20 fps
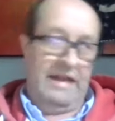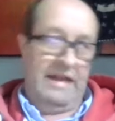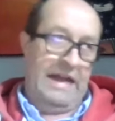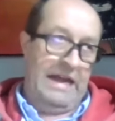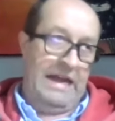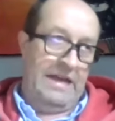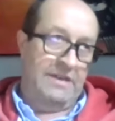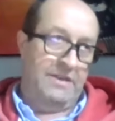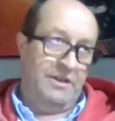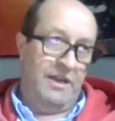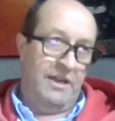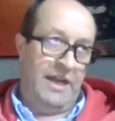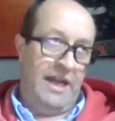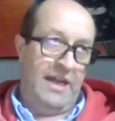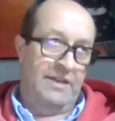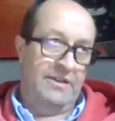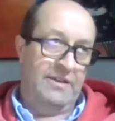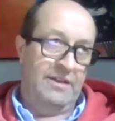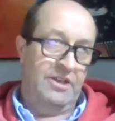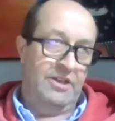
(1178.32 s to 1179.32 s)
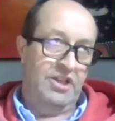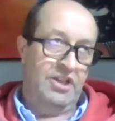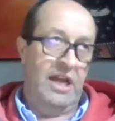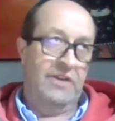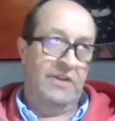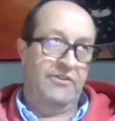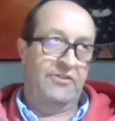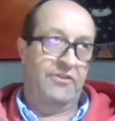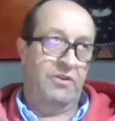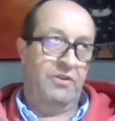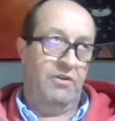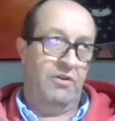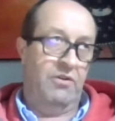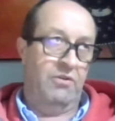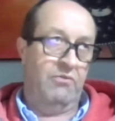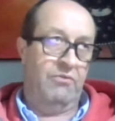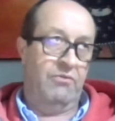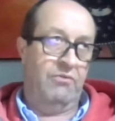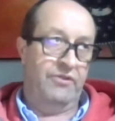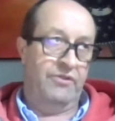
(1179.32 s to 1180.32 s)
And I had a chance to
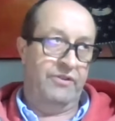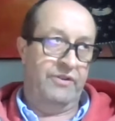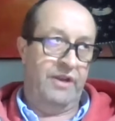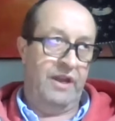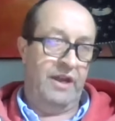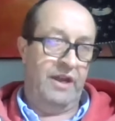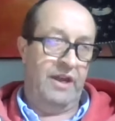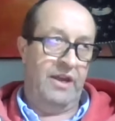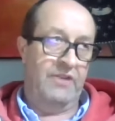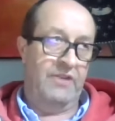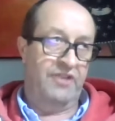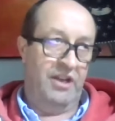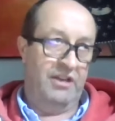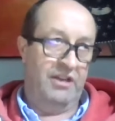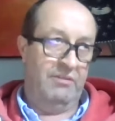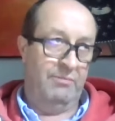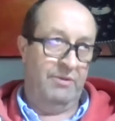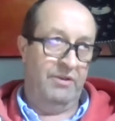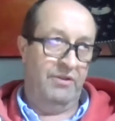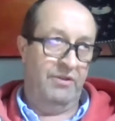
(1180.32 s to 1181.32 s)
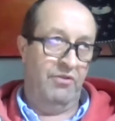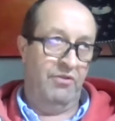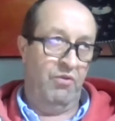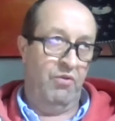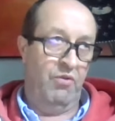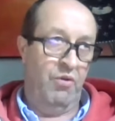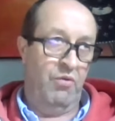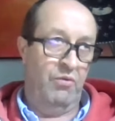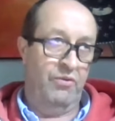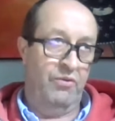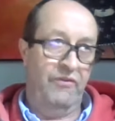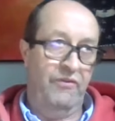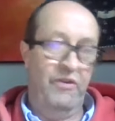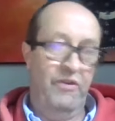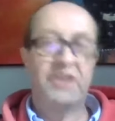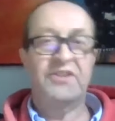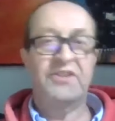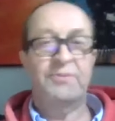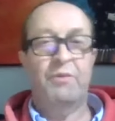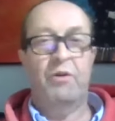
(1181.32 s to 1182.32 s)
talk with a gentleman who owned a
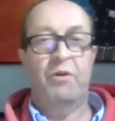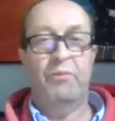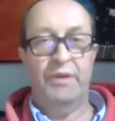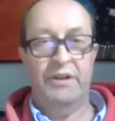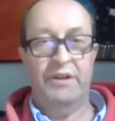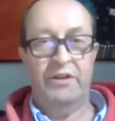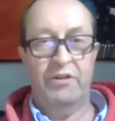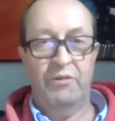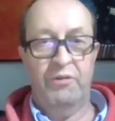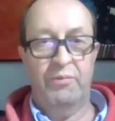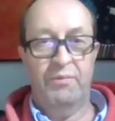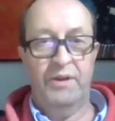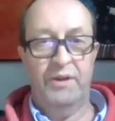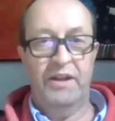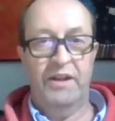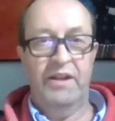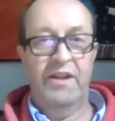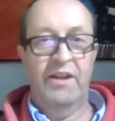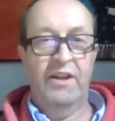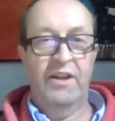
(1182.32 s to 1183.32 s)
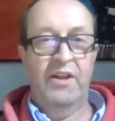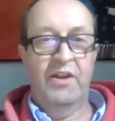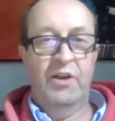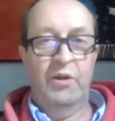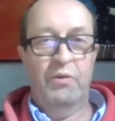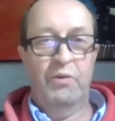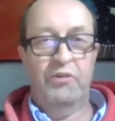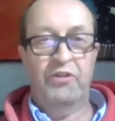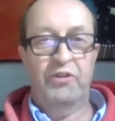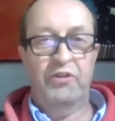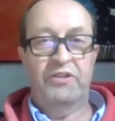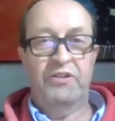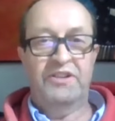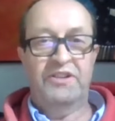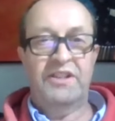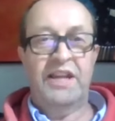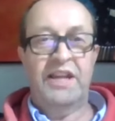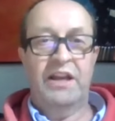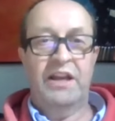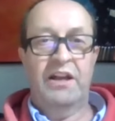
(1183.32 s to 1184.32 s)
very small print company, who was looking to
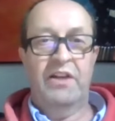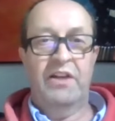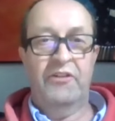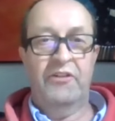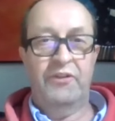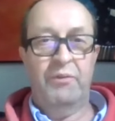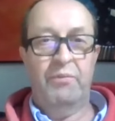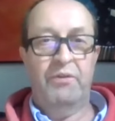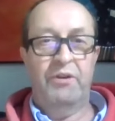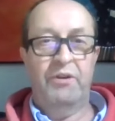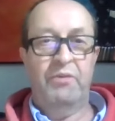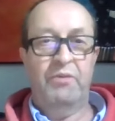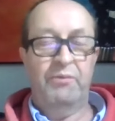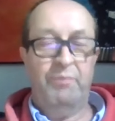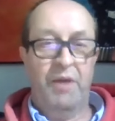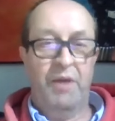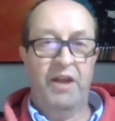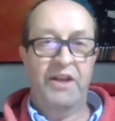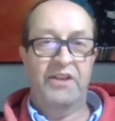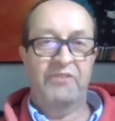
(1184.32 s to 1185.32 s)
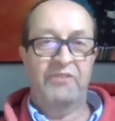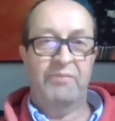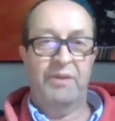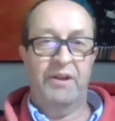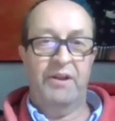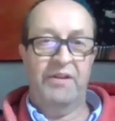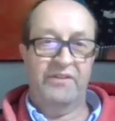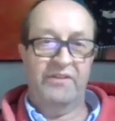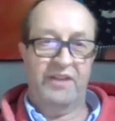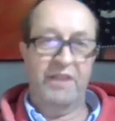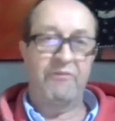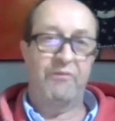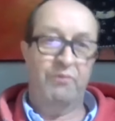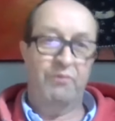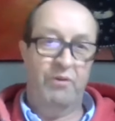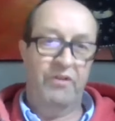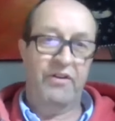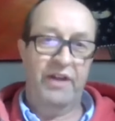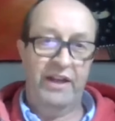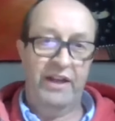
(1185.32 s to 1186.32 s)
take on somebody with my experience, given
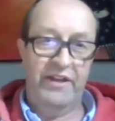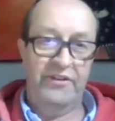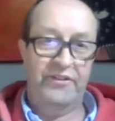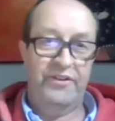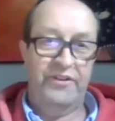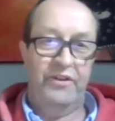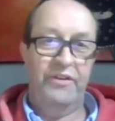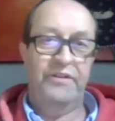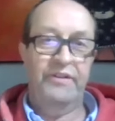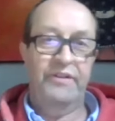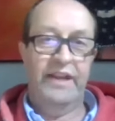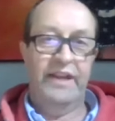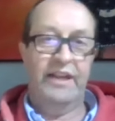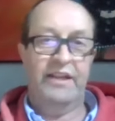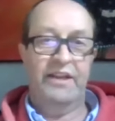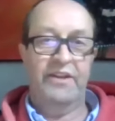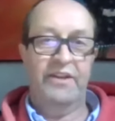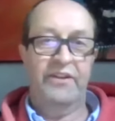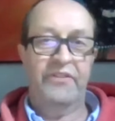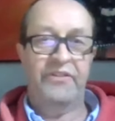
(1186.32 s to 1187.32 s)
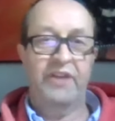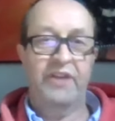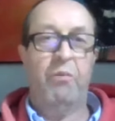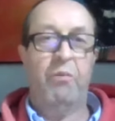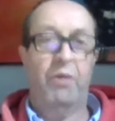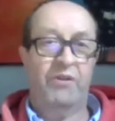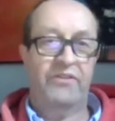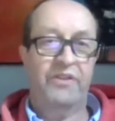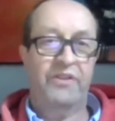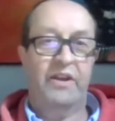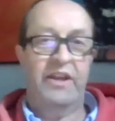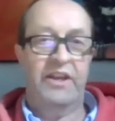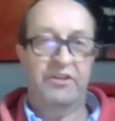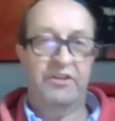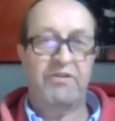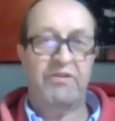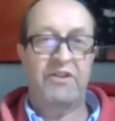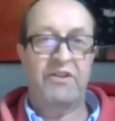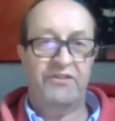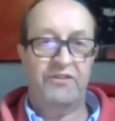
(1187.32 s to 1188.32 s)
what I had done in Guinness, and was I
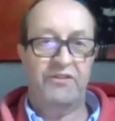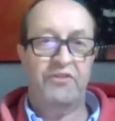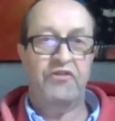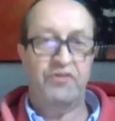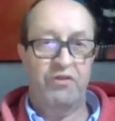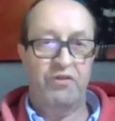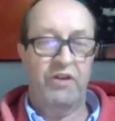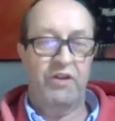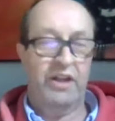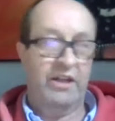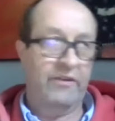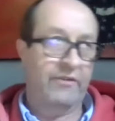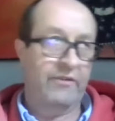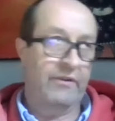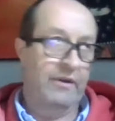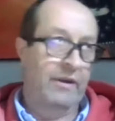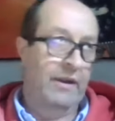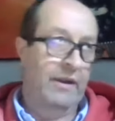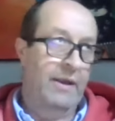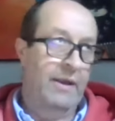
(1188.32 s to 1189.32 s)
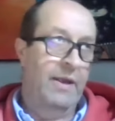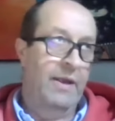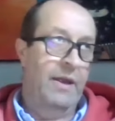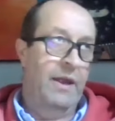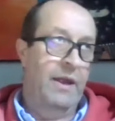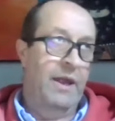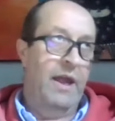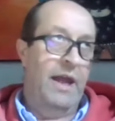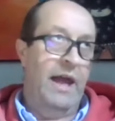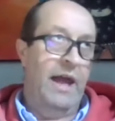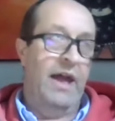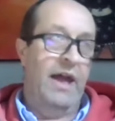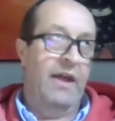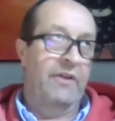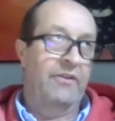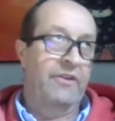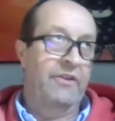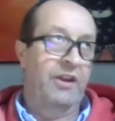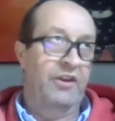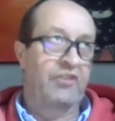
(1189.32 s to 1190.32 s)
interested in joining it.
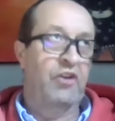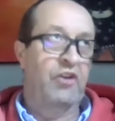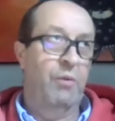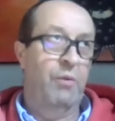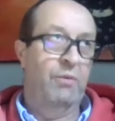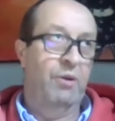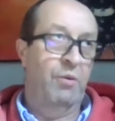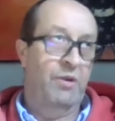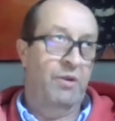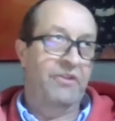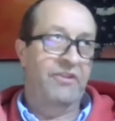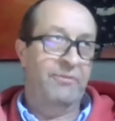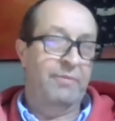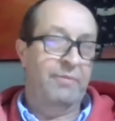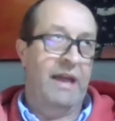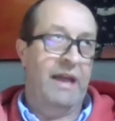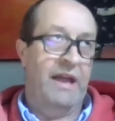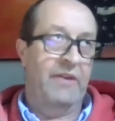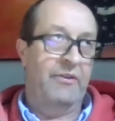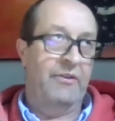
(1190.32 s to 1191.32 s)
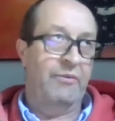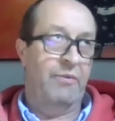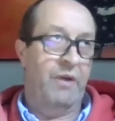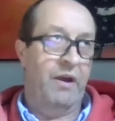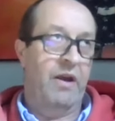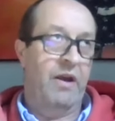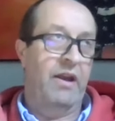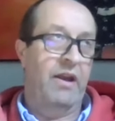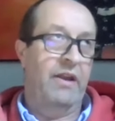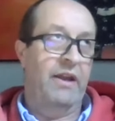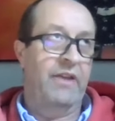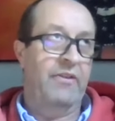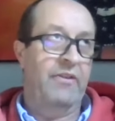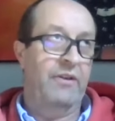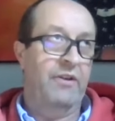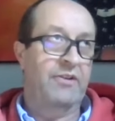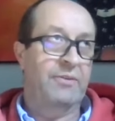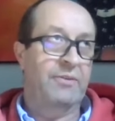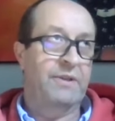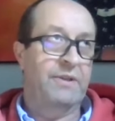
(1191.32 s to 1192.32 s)
And he told me what his plans were, and I
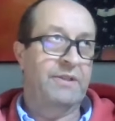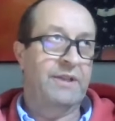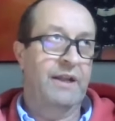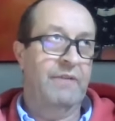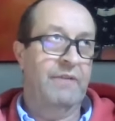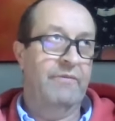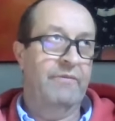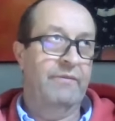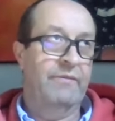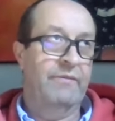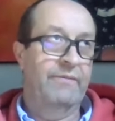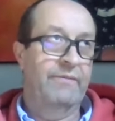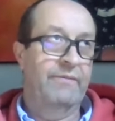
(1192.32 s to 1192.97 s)
thought to myself,